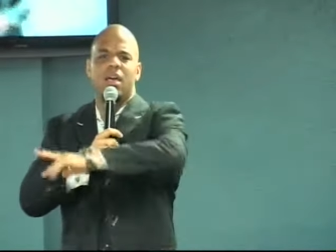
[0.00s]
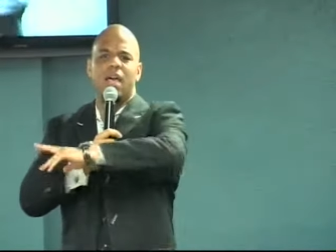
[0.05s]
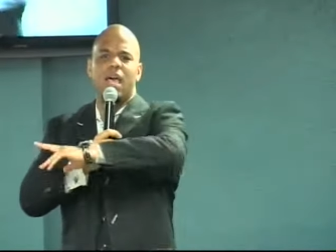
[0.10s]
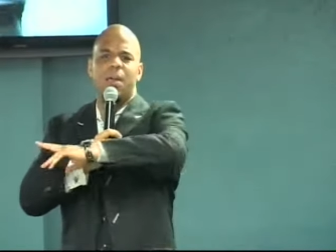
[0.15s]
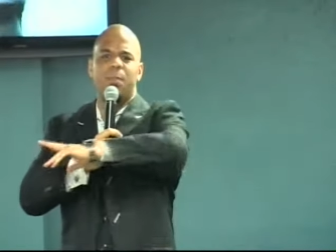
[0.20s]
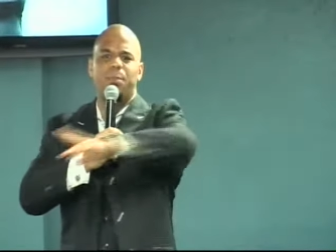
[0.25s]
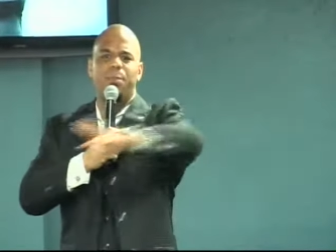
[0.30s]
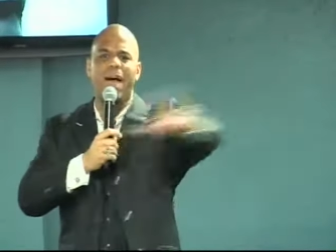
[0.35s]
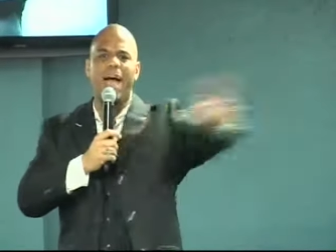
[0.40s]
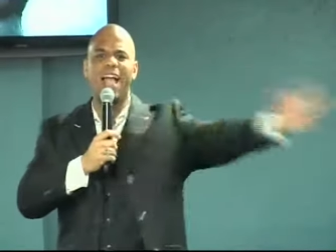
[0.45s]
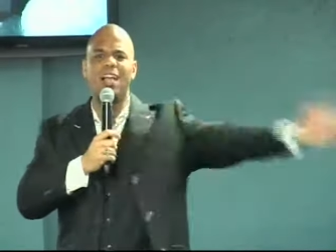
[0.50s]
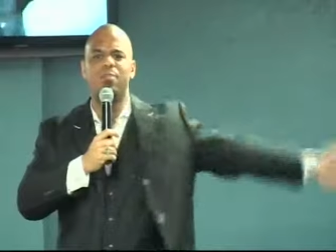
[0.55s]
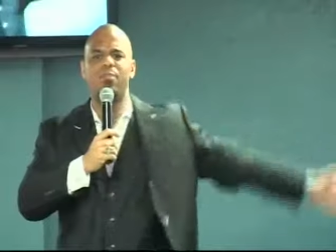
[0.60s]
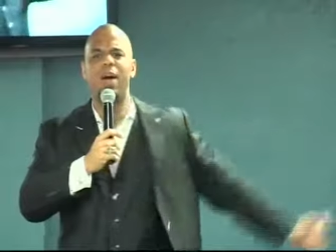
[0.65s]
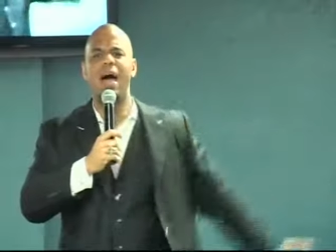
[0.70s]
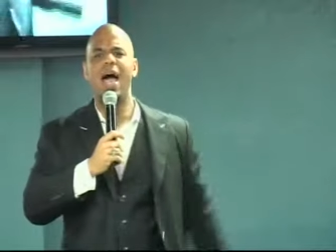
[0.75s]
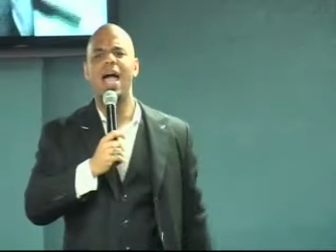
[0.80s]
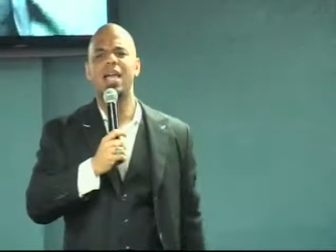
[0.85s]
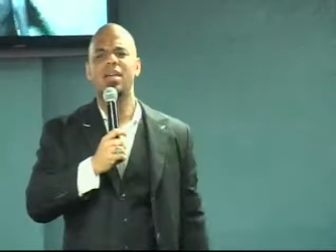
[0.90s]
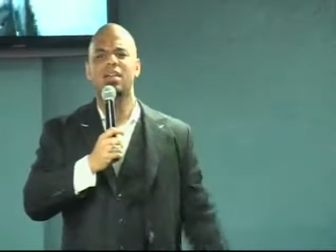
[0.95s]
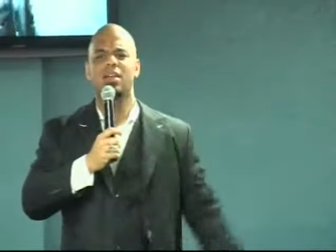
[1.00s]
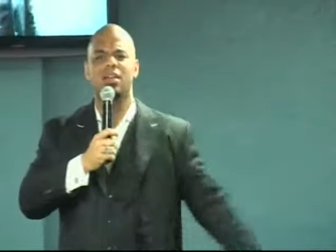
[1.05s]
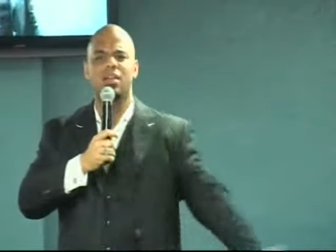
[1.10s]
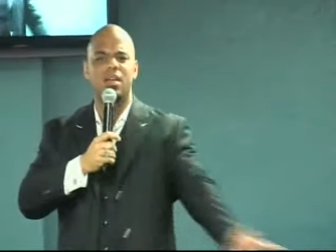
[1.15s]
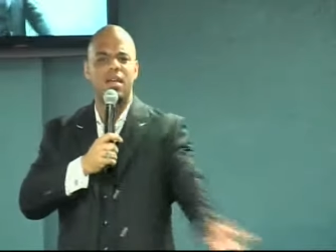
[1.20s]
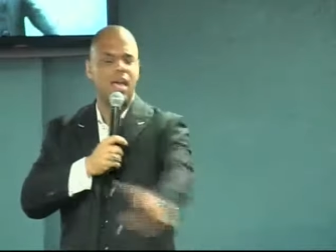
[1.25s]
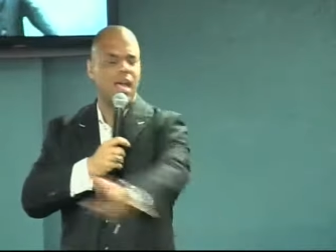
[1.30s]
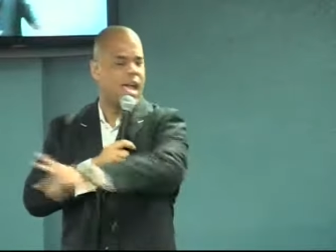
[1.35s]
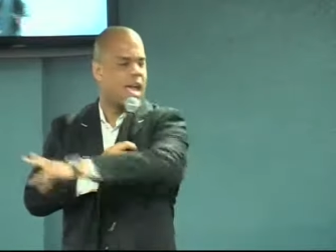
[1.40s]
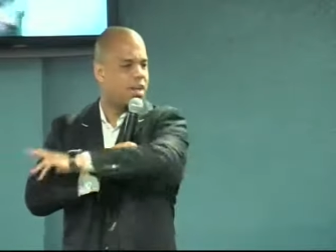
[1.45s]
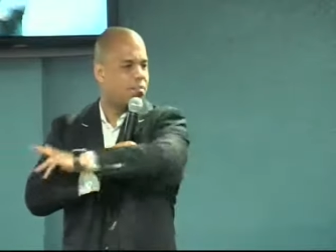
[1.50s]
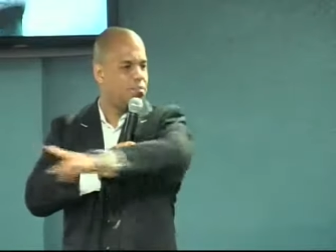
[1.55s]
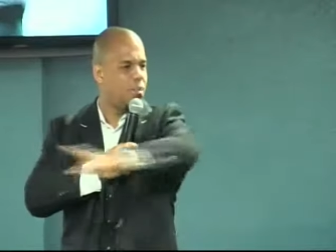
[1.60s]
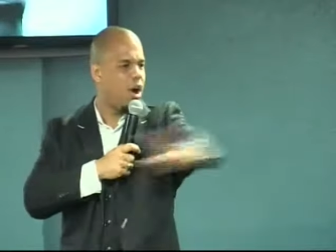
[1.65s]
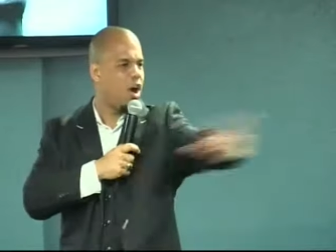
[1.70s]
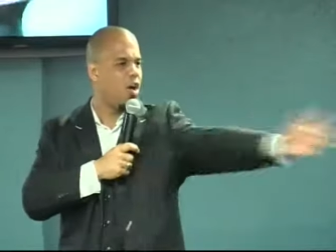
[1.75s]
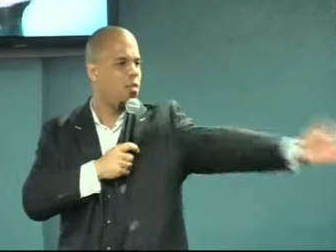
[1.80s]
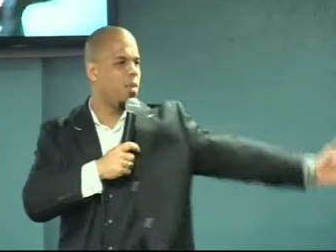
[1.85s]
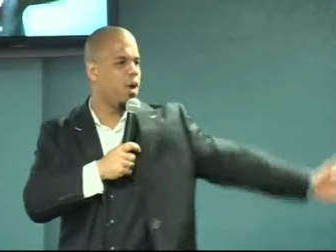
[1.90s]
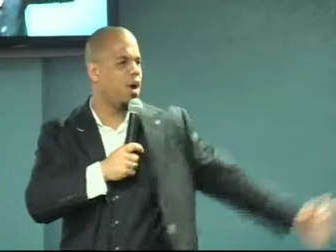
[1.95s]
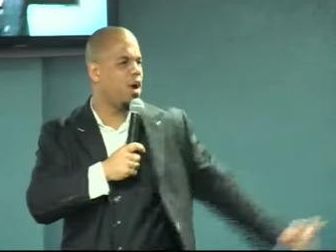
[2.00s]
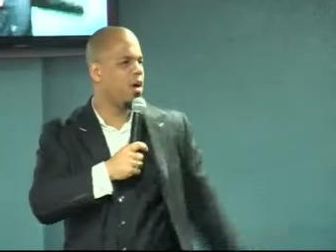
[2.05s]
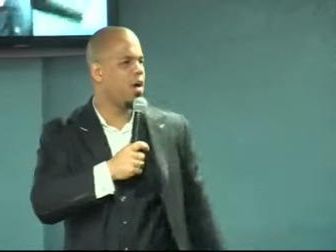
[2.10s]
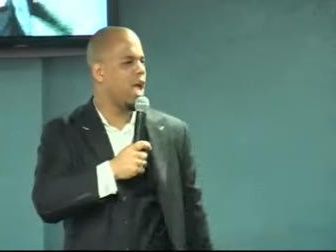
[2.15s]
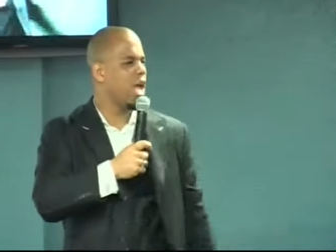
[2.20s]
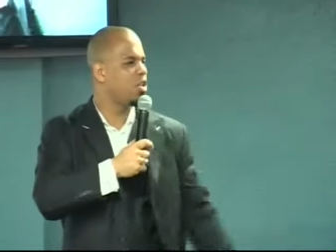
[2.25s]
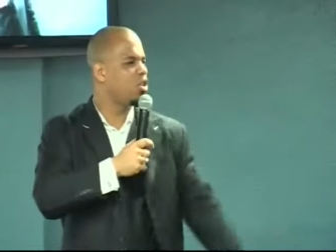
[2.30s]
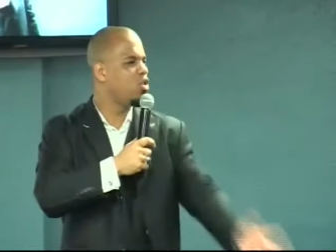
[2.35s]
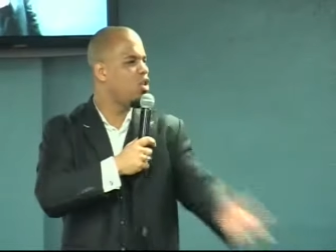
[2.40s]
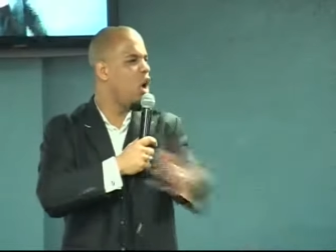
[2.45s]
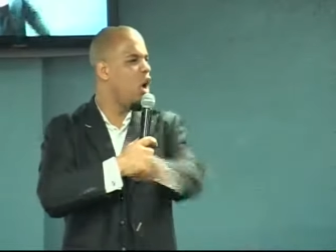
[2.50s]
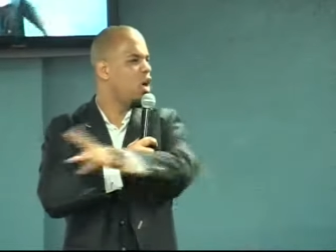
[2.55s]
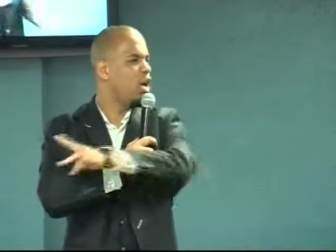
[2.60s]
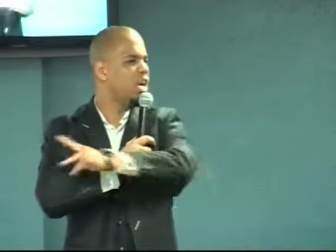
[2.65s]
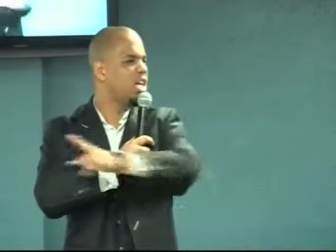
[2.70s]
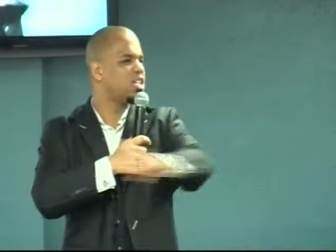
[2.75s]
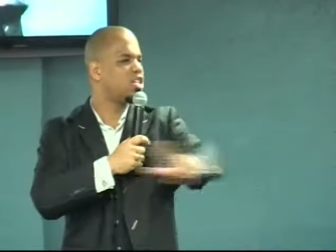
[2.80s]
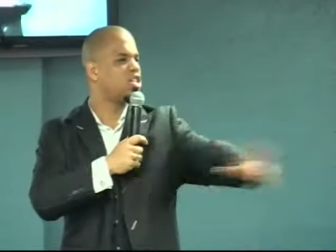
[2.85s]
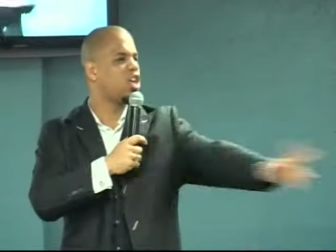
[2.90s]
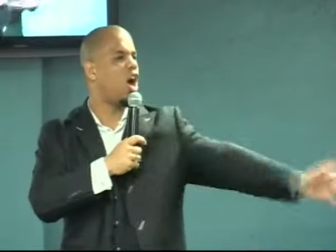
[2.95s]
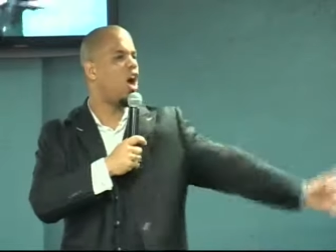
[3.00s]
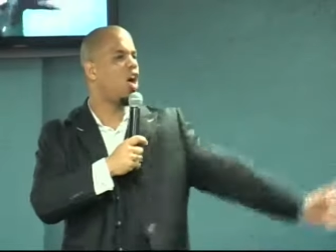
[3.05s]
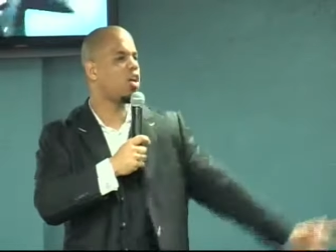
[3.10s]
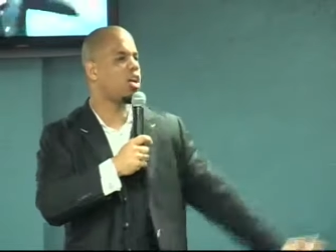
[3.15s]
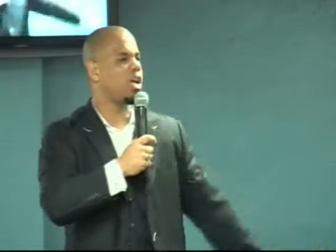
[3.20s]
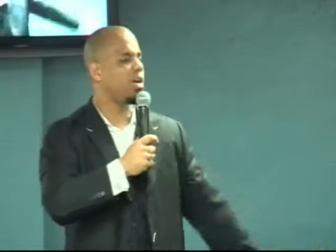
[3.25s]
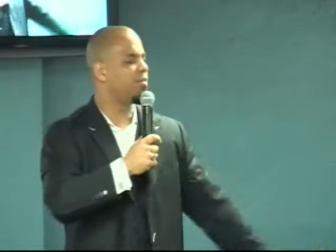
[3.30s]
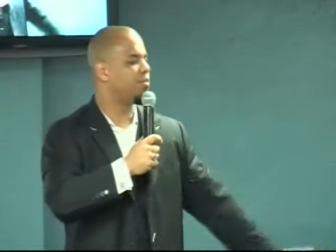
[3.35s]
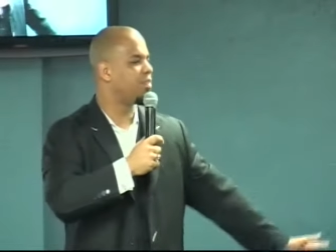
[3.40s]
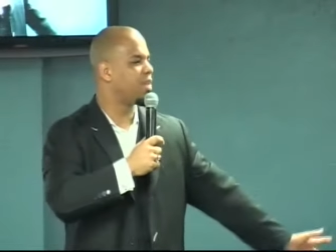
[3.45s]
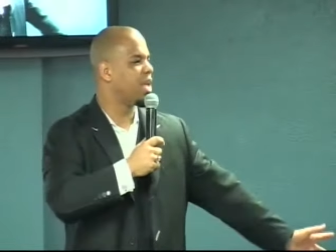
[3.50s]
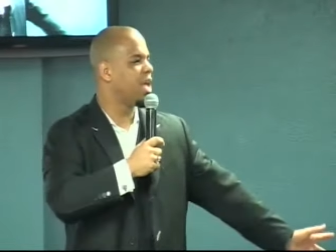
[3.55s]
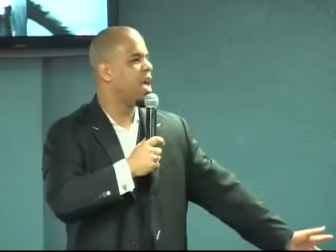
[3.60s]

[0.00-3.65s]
and backbite and murmur and do all of this talking.